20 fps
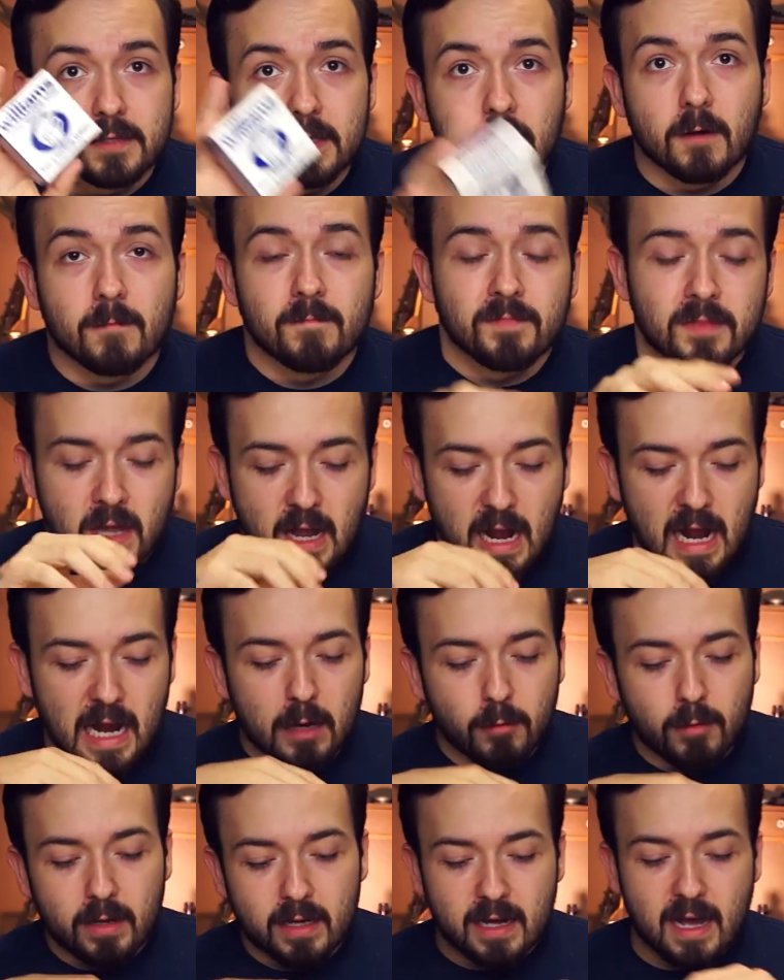So
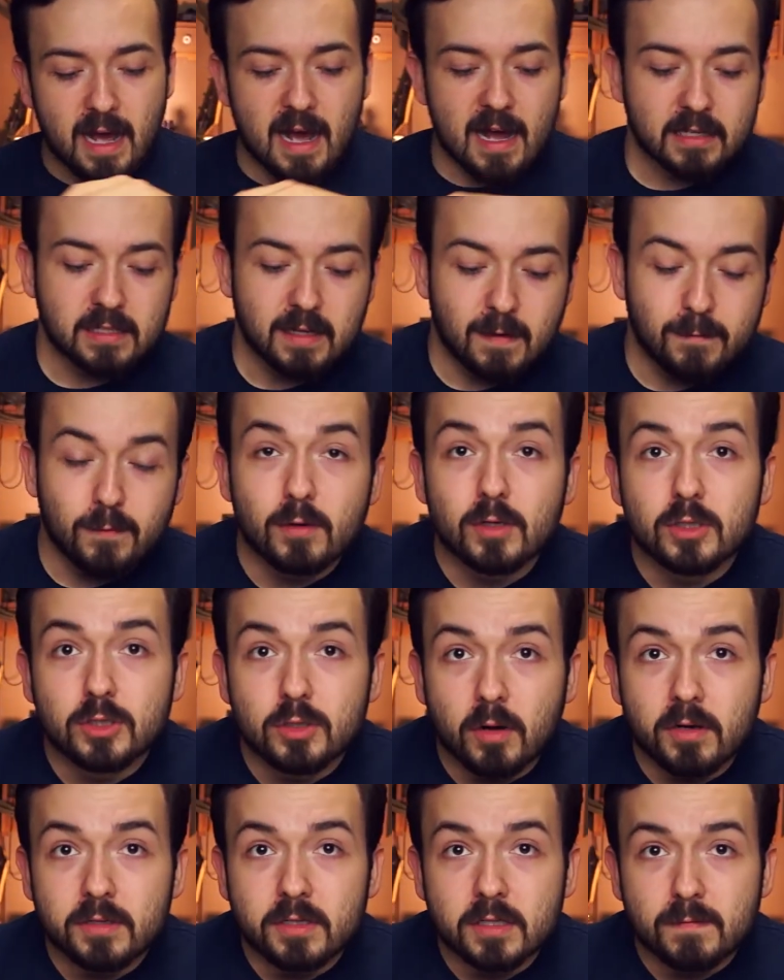anyway, guys, if you
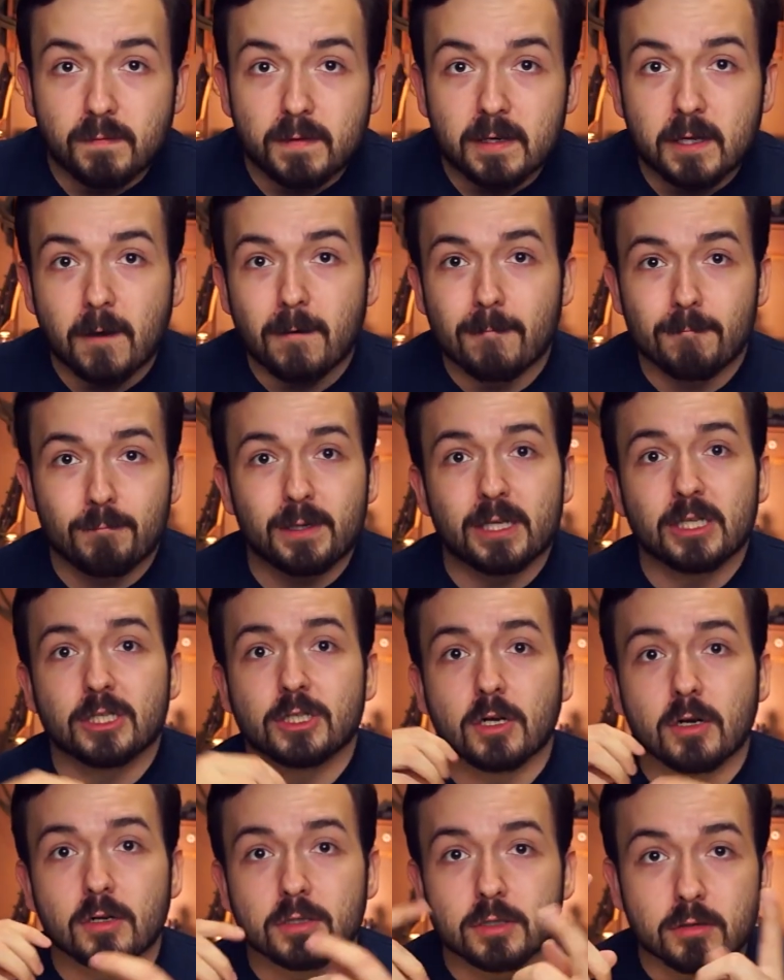enjoyed this video, be
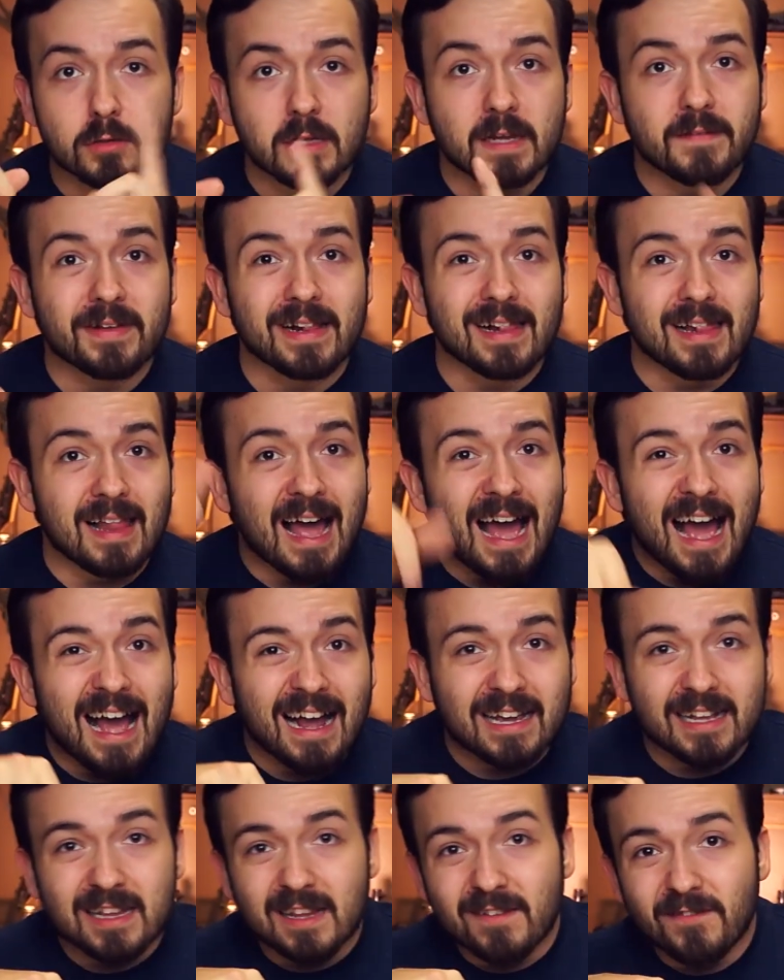sure to leave it a
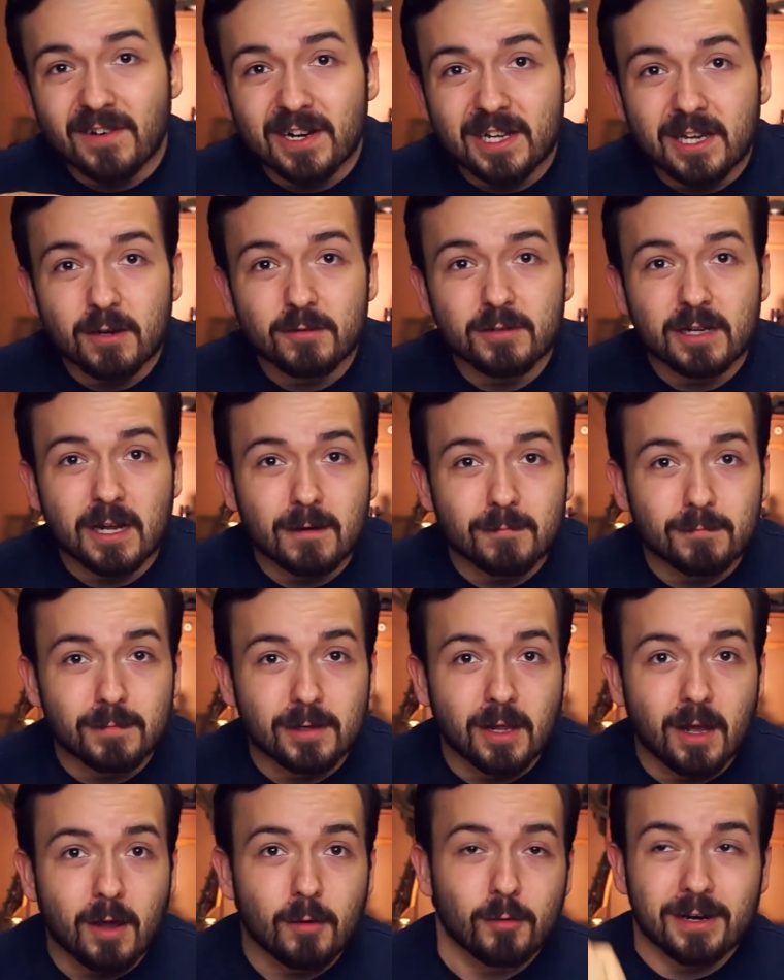like in the video down
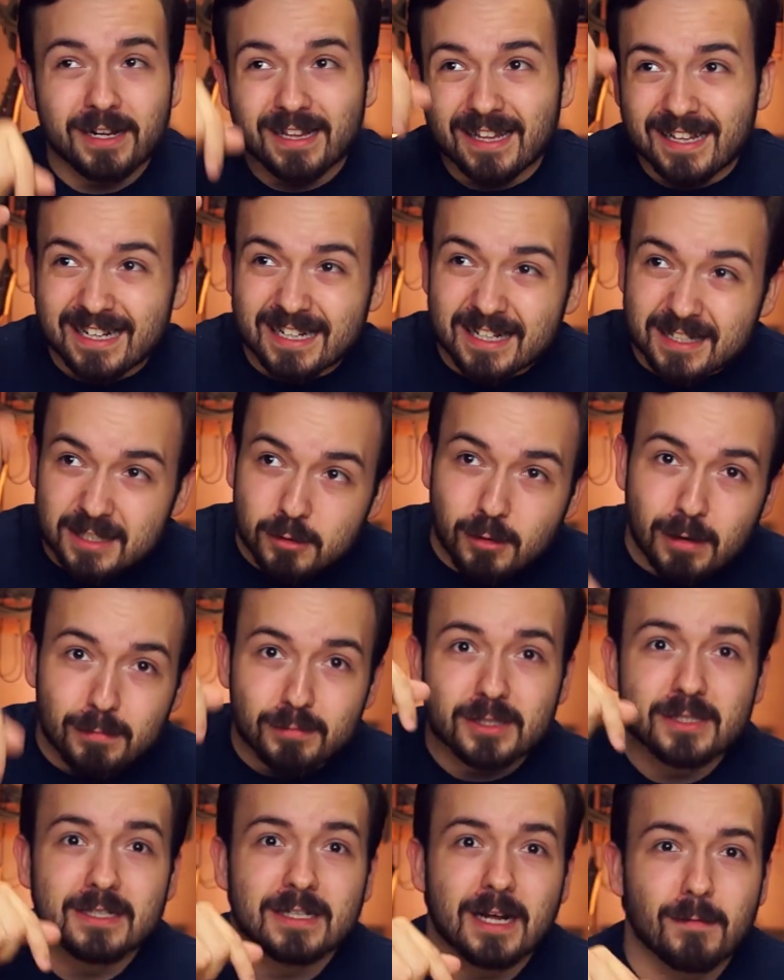below or in the
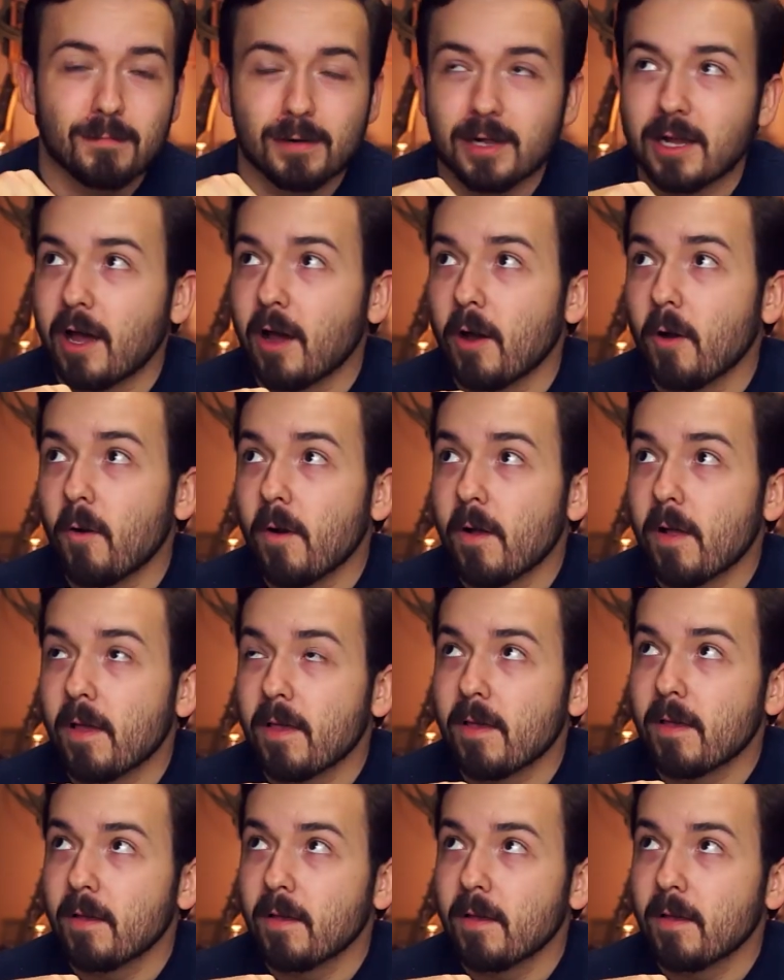description down below.